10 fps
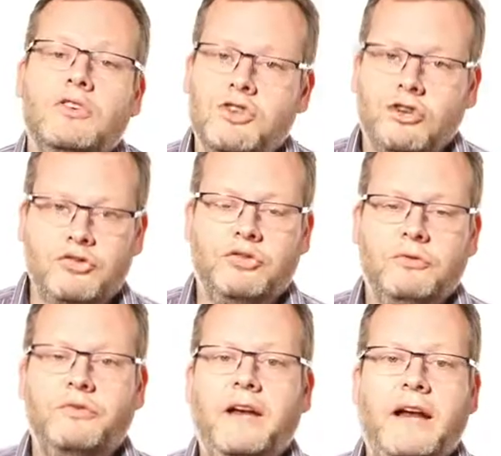so you
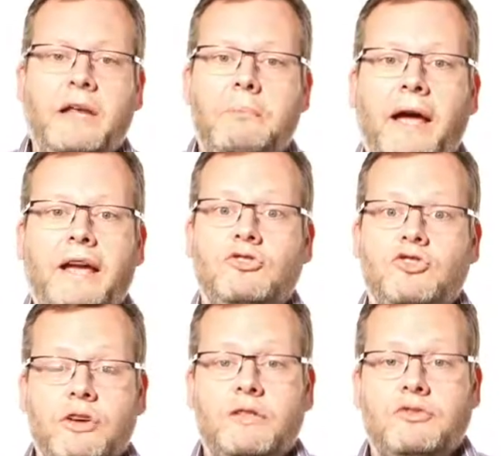shouldn't feel any pain
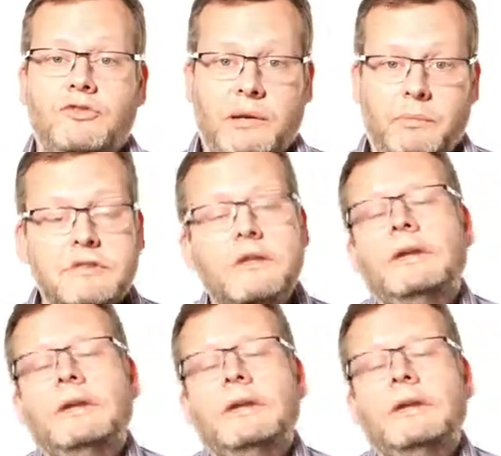during the treatment.